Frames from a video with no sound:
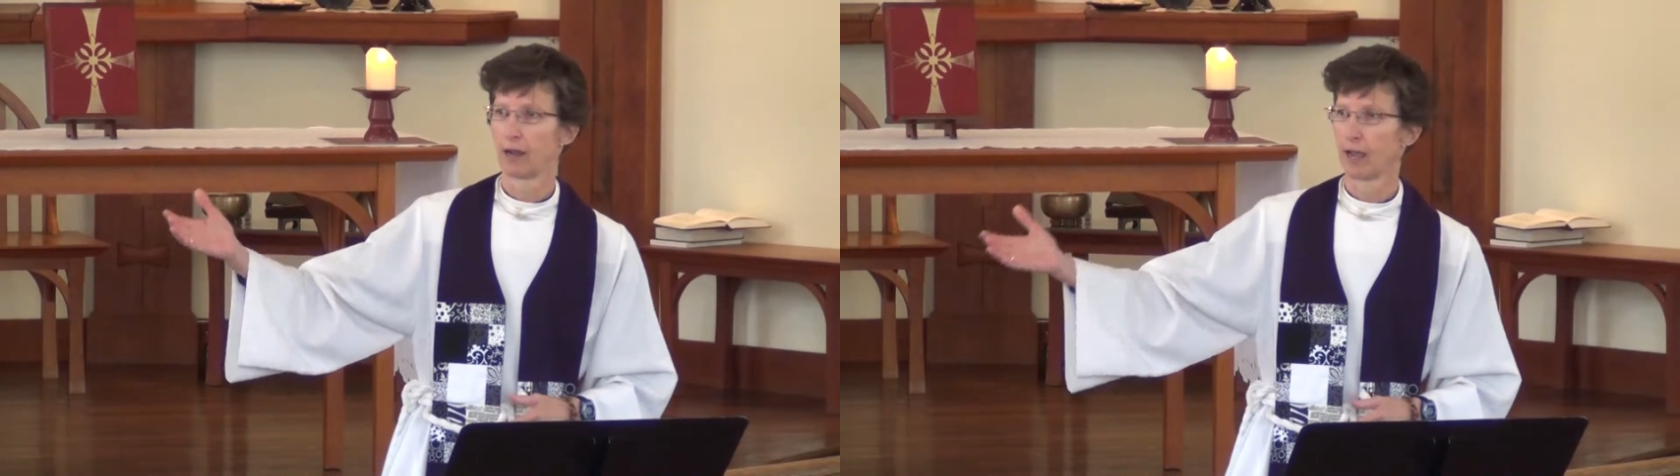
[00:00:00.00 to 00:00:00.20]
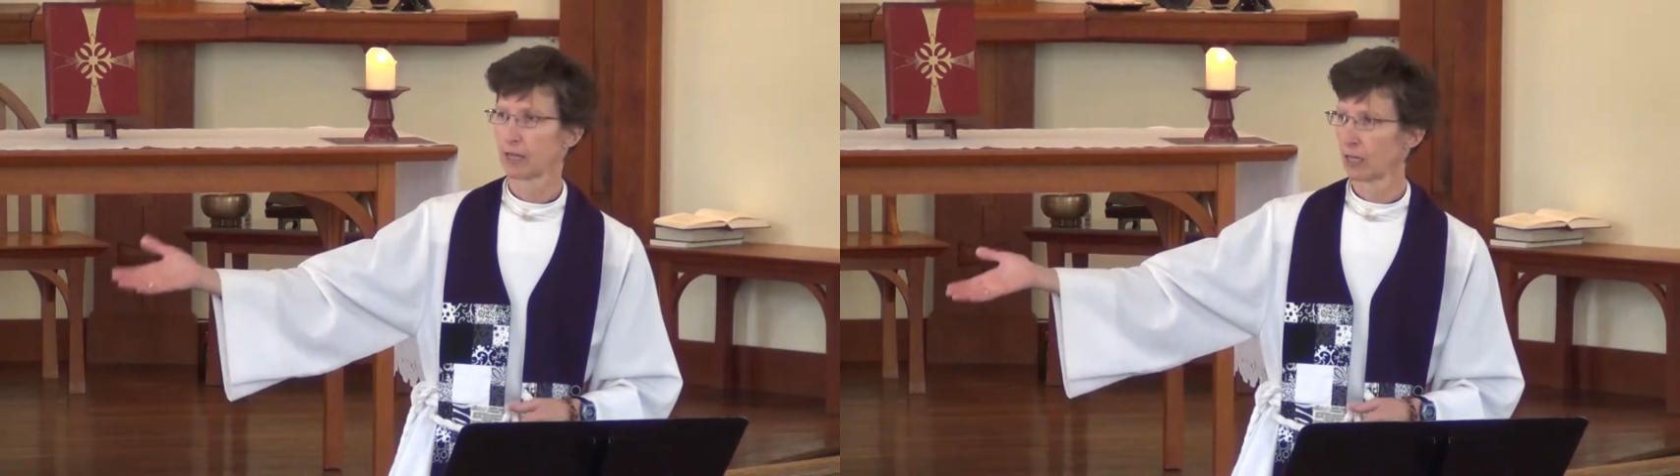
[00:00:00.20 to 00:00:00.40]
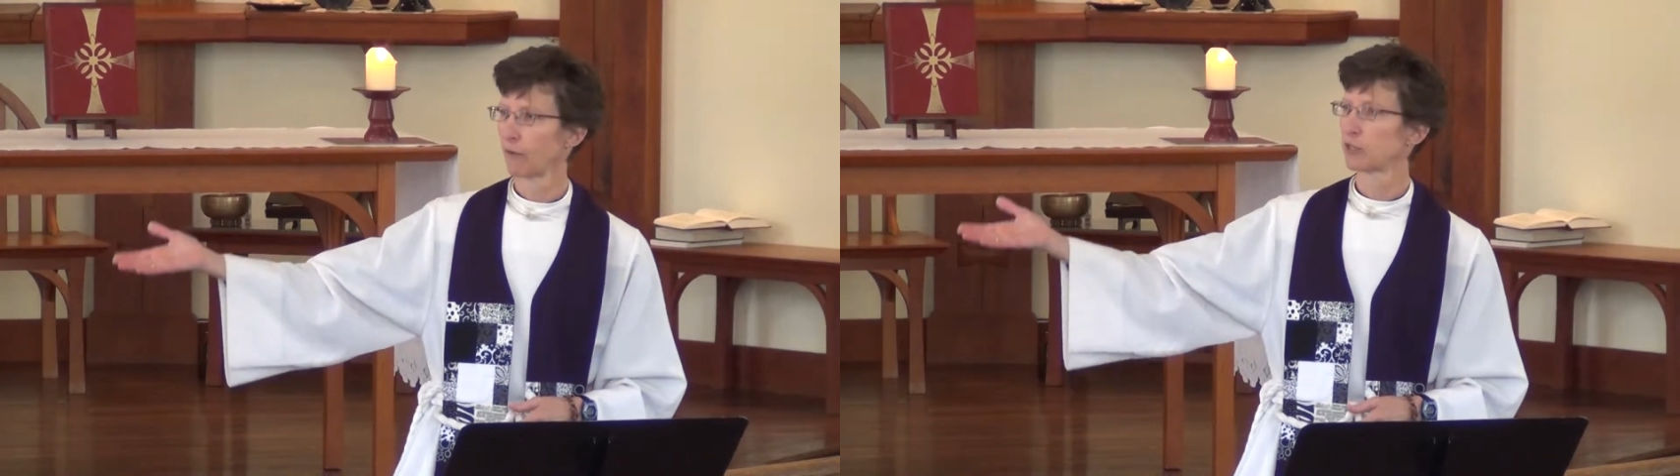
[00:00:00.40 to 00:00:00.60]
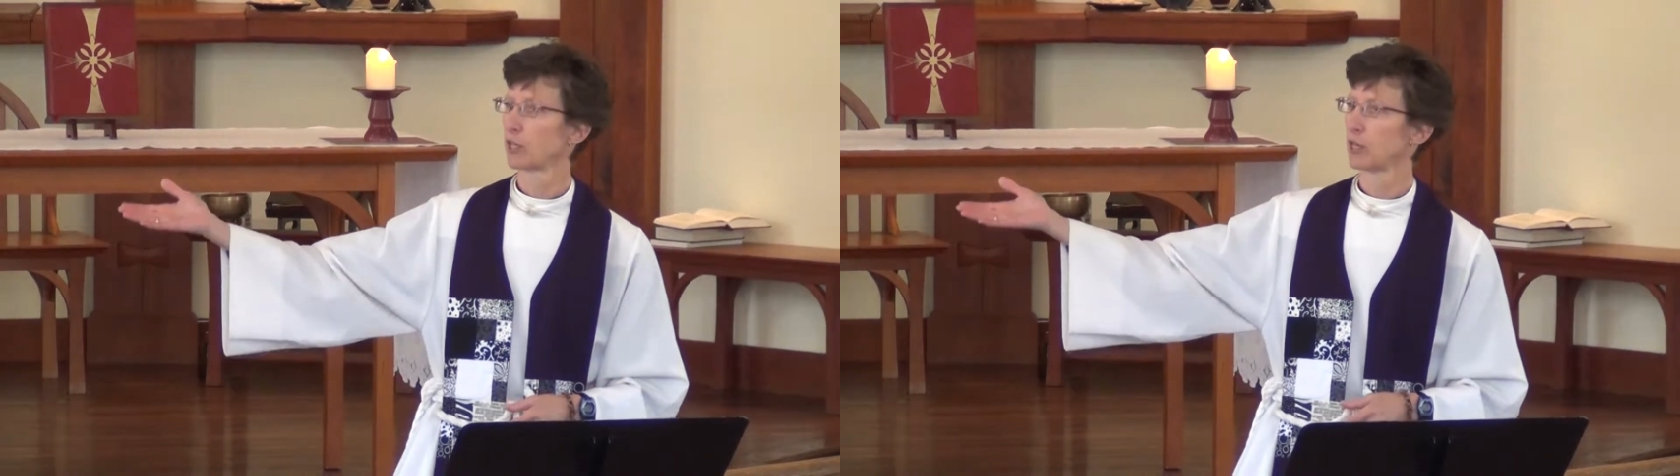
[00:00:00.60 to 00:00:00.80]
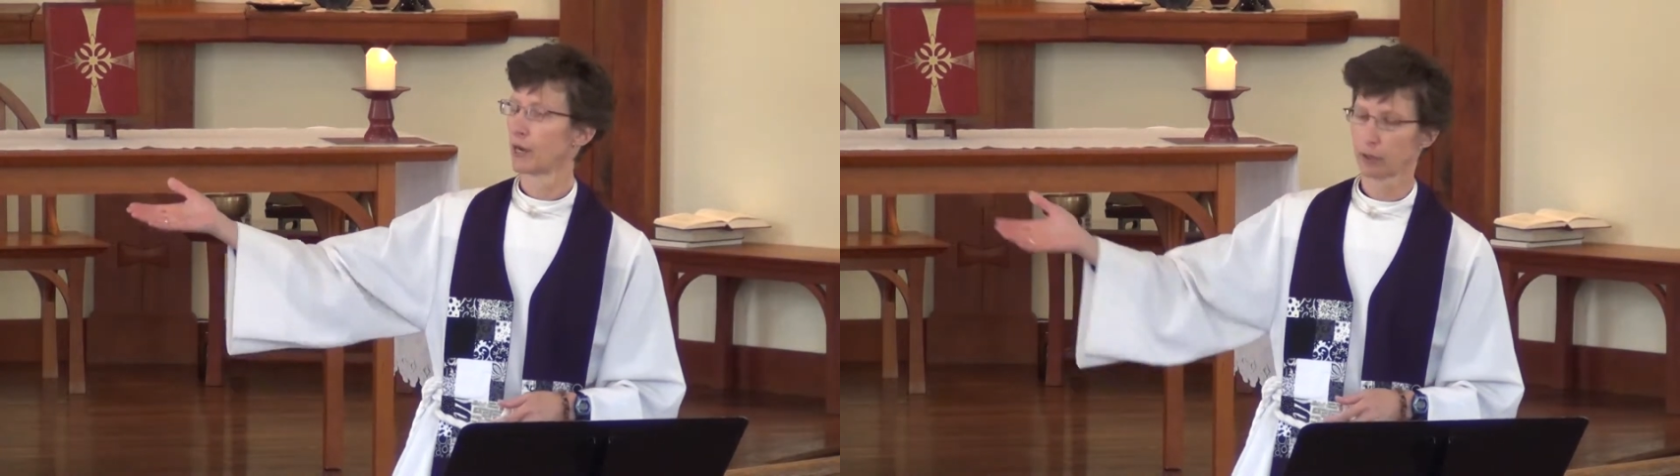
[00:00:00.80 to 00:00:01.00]
and gives
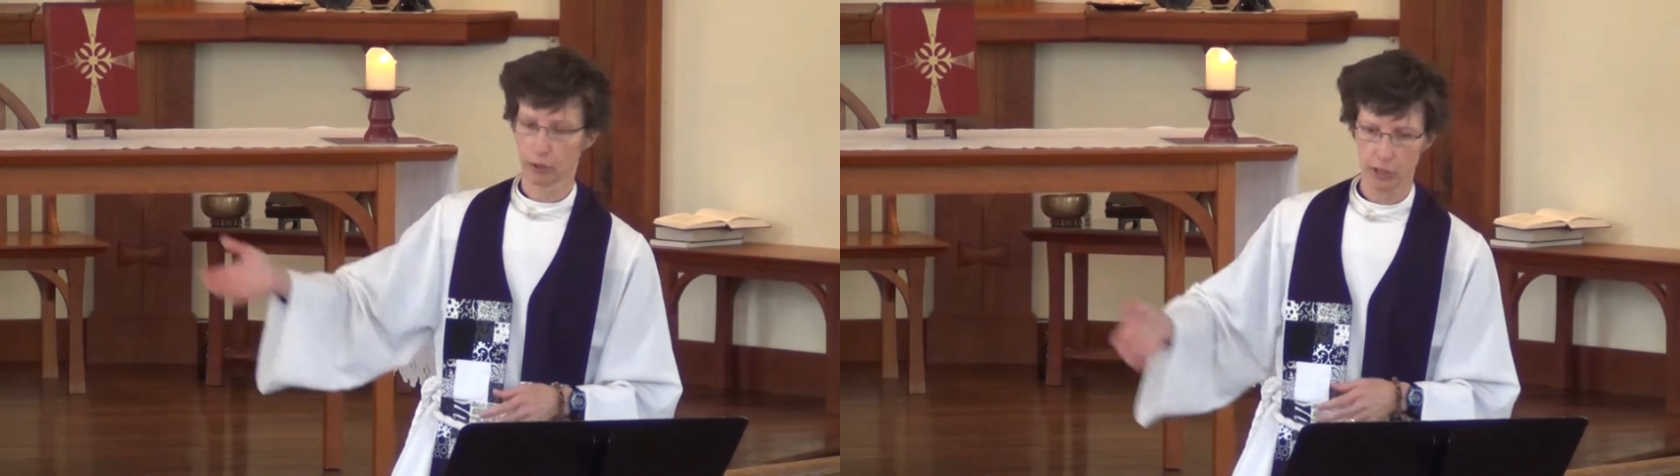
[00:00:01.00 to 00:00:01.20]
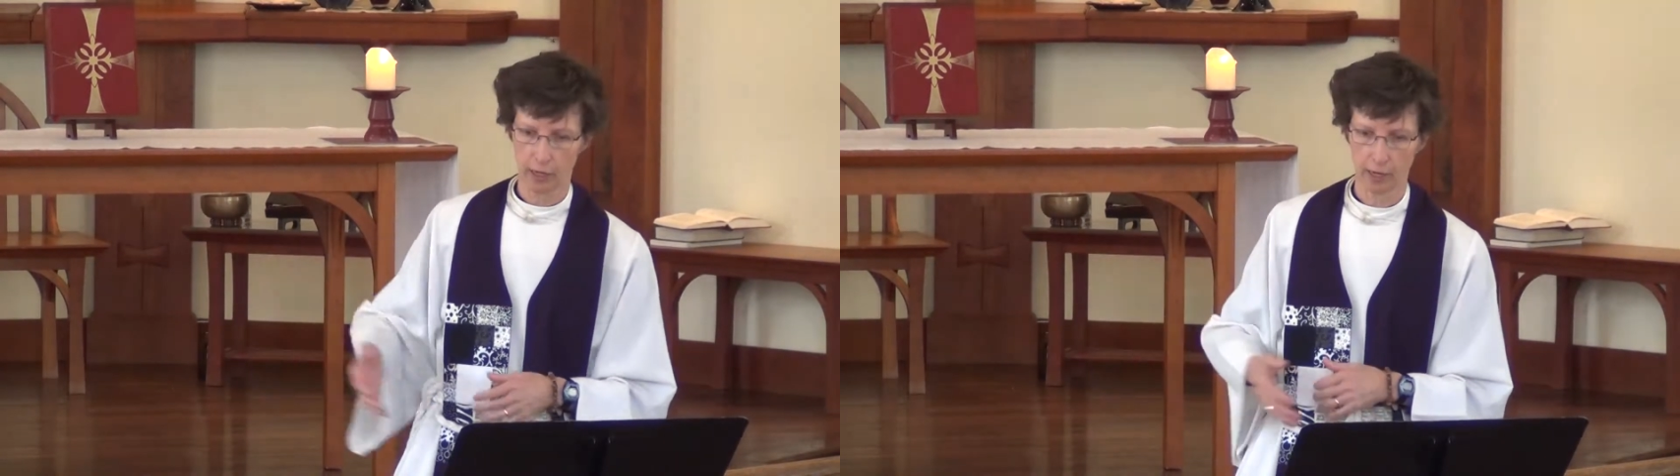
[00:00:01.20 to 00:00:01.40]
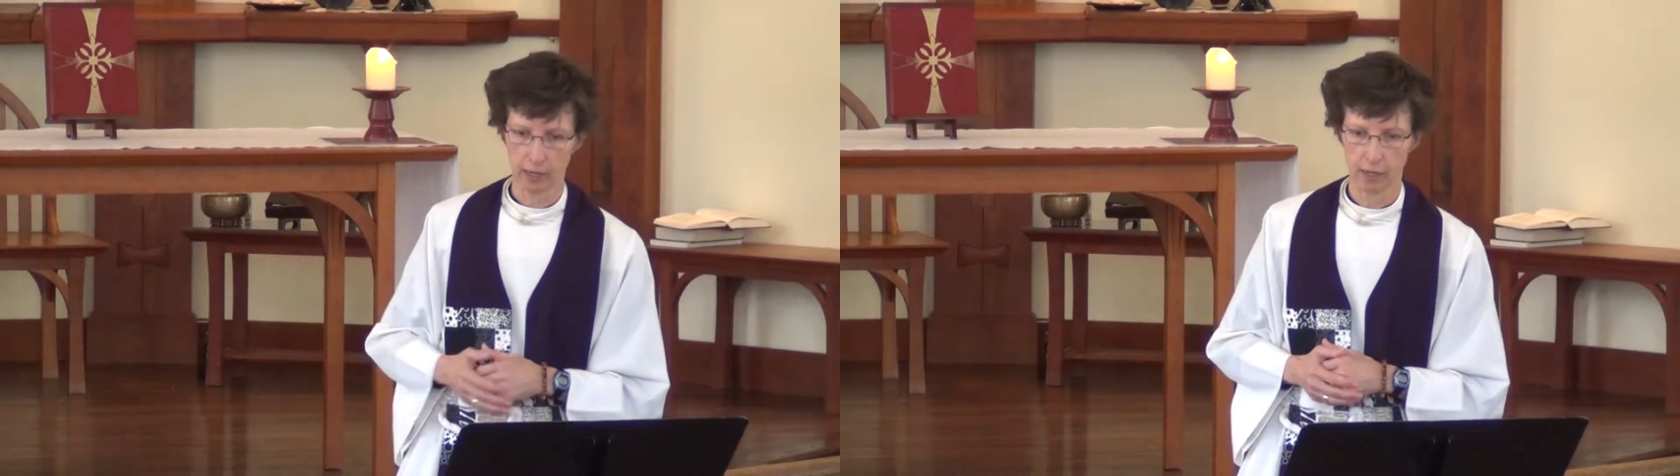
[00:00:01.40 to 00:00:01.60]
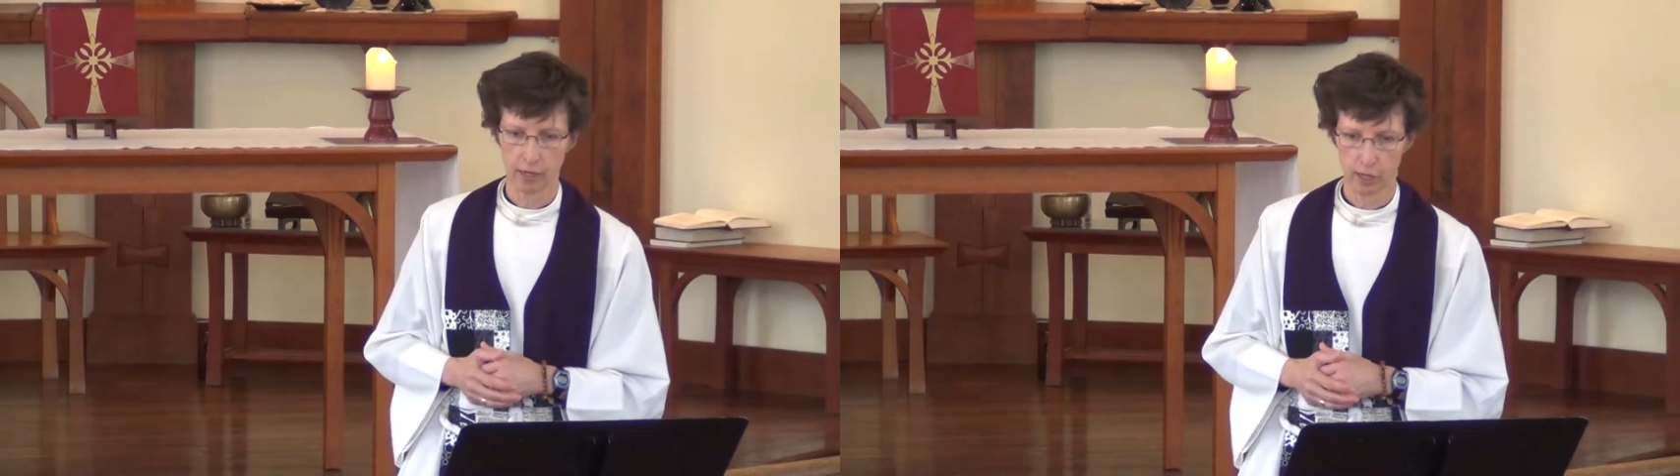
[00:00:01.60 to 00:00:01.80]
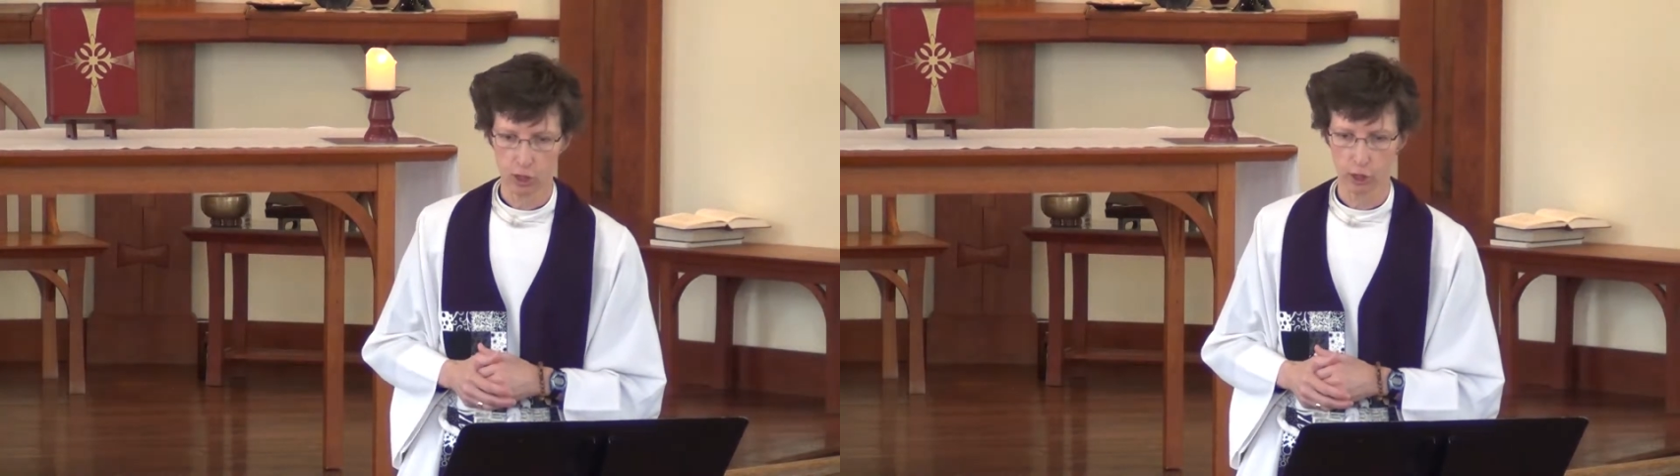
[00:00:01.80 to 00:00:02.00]
the younger son
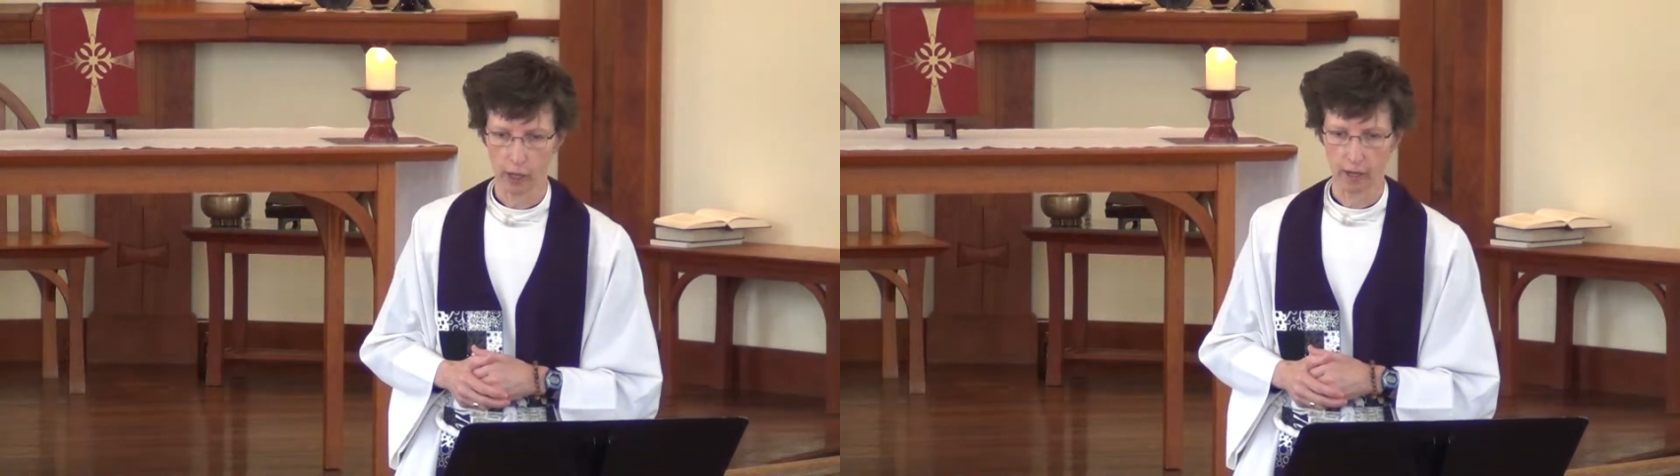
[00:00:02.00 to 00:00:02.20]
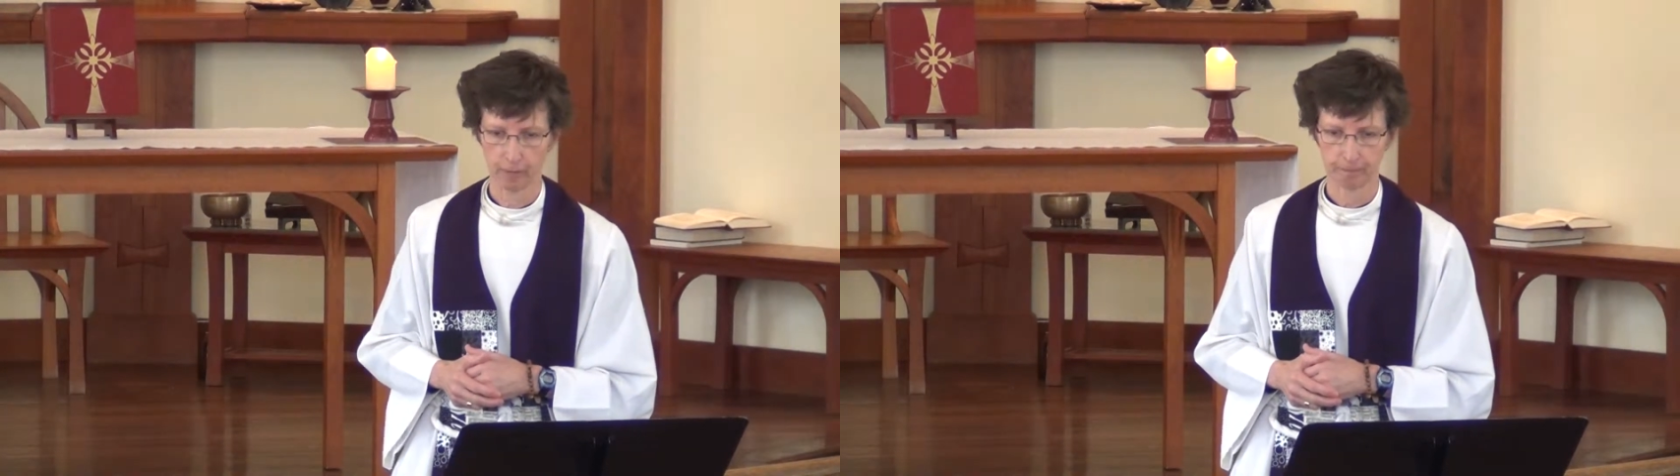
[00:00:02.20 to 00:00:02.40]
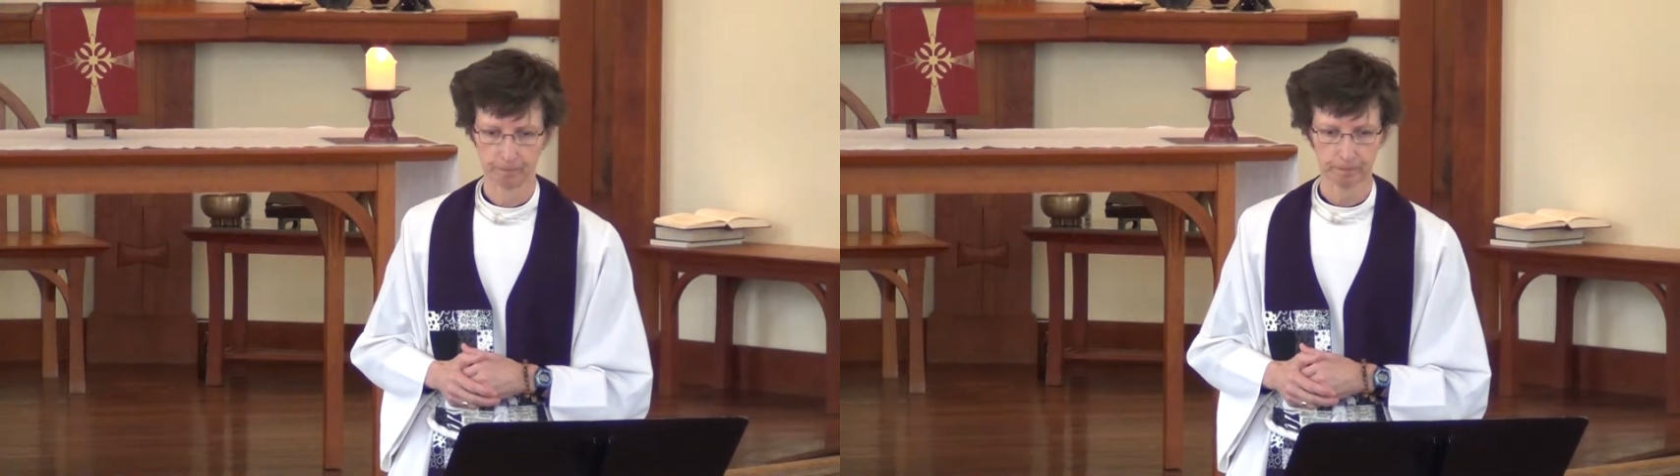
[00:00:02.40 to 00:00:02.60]
his share.